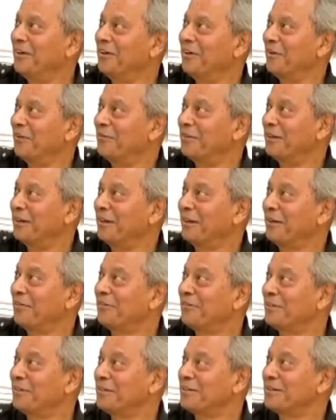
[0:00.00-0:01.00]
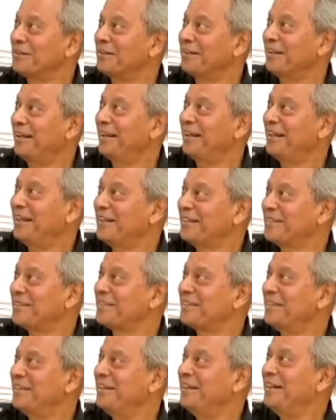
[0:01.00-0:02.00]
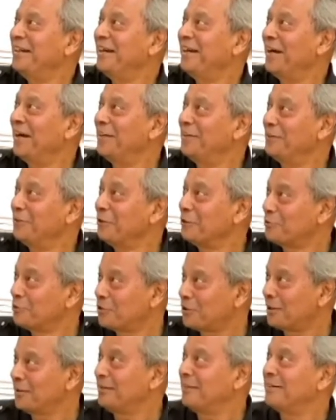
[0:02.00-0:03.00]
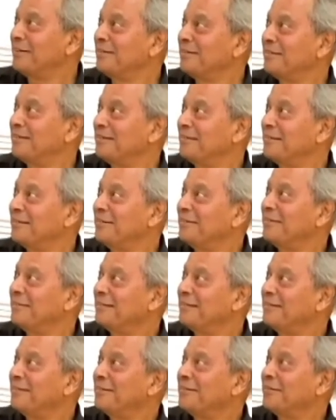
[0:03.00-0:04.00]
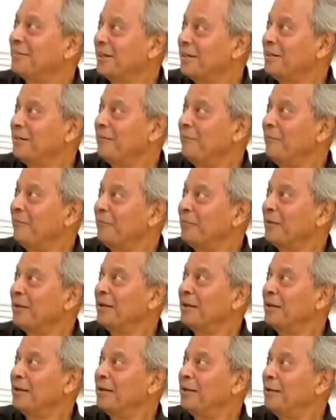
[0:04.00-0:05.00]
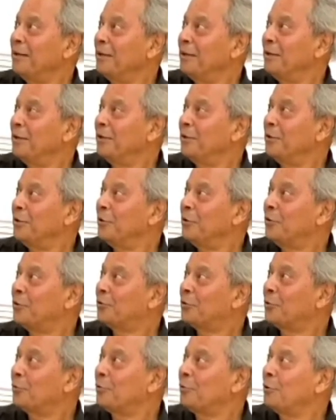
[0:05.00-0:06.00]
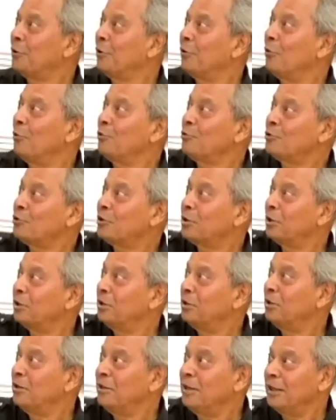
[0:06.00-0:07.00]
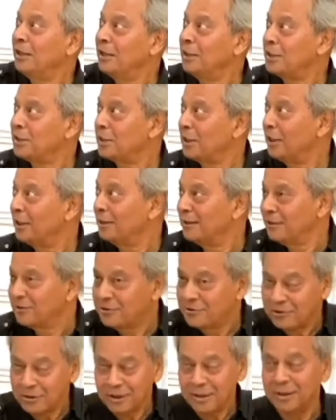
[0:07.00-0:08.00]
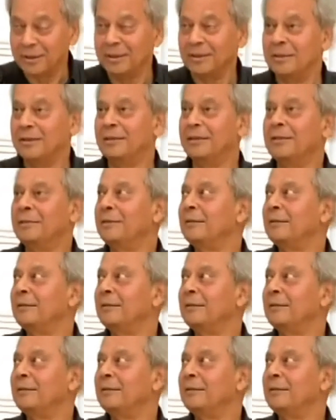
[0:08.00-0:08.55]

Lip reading: from the rivers, the lakes, and the ocean, right? So ocean is in the tree,